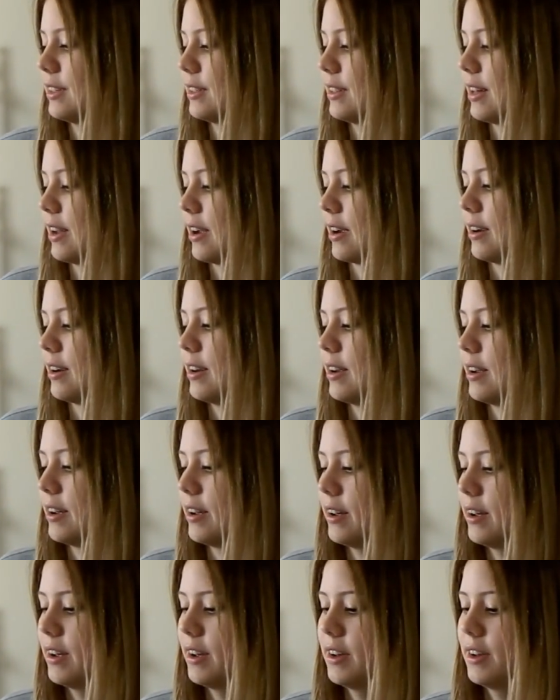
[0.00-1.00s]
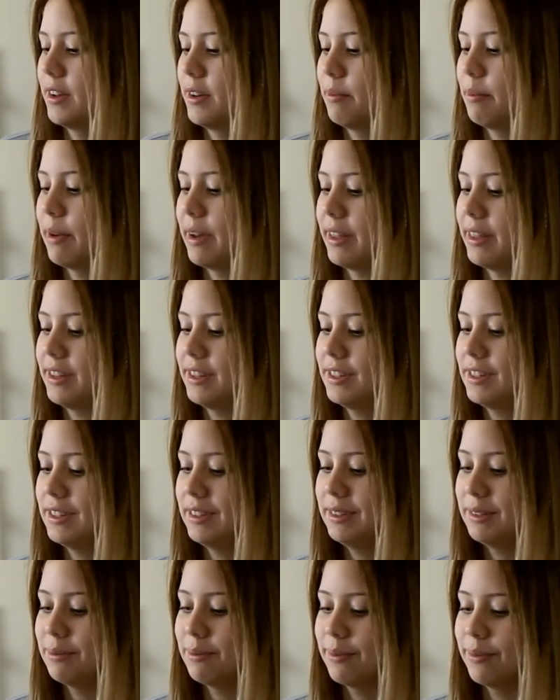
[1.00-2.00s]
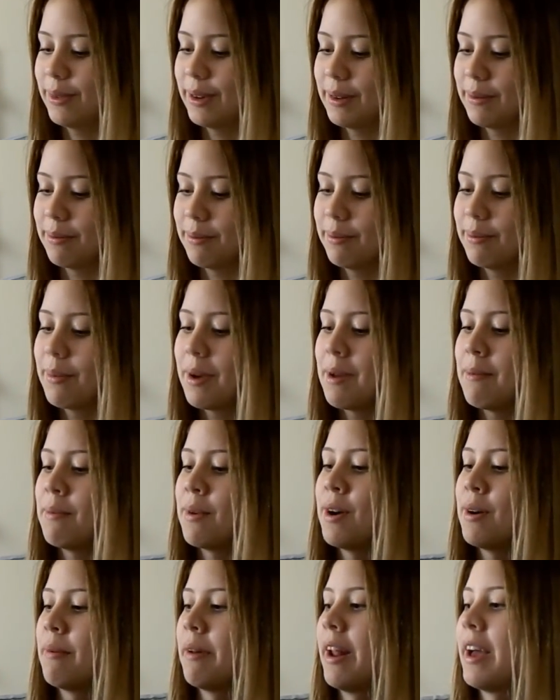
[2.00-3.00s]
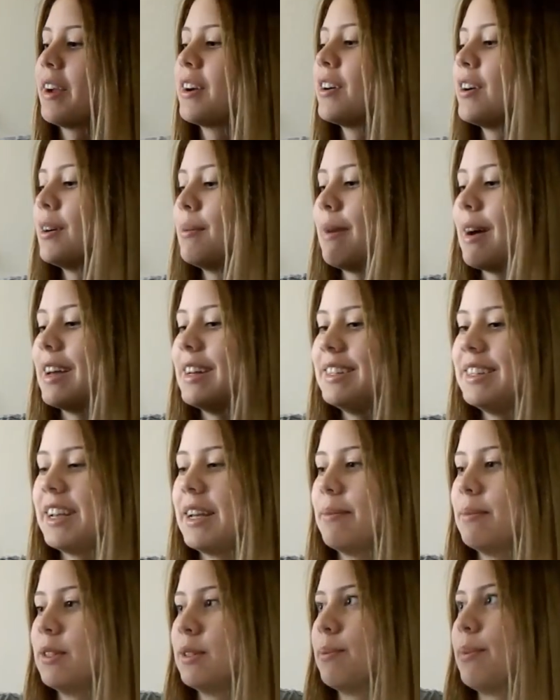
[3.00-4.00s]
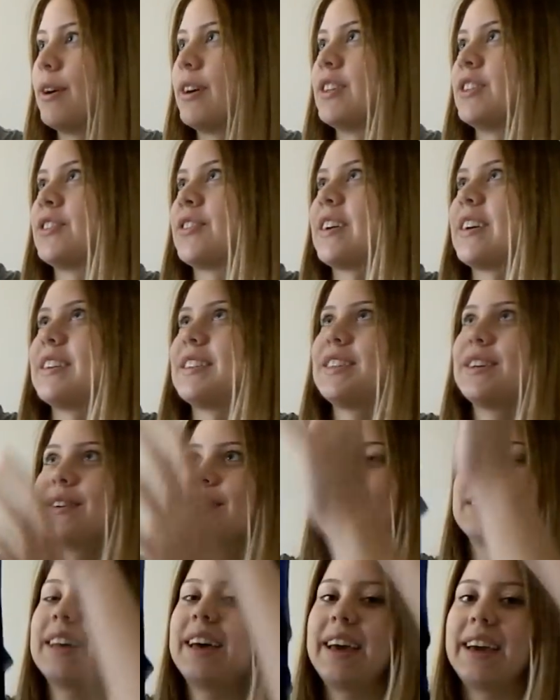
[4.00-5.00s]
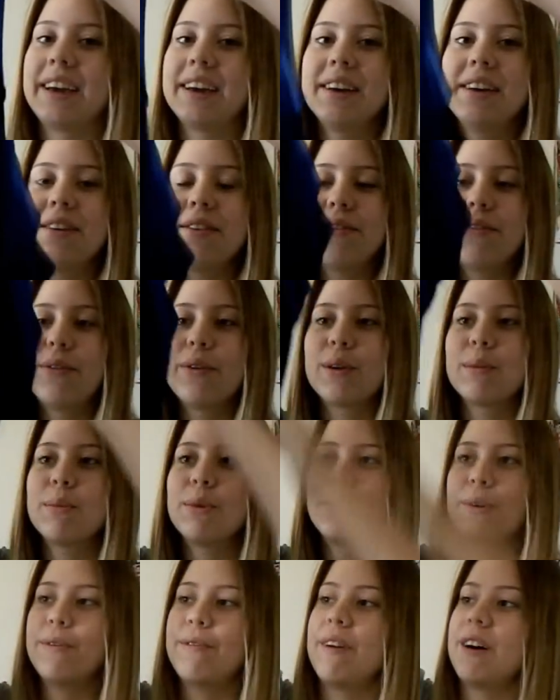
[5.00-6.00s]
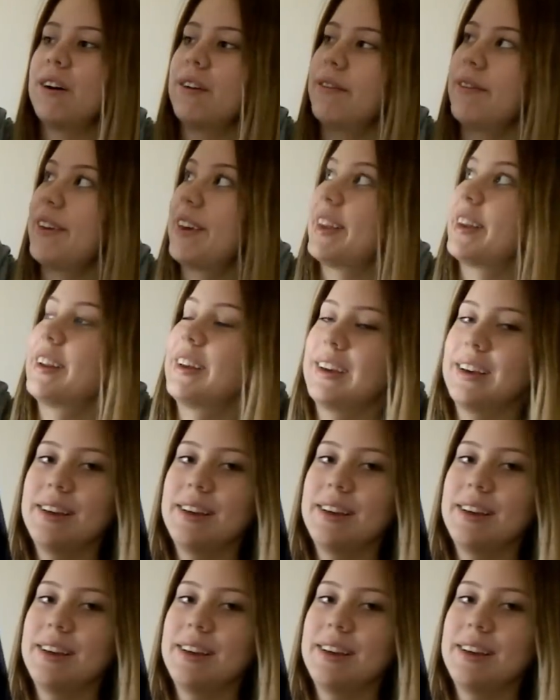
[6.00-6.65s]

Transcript: in there, but this is what my mom and I call my James Bond dress. So it's like formal velvet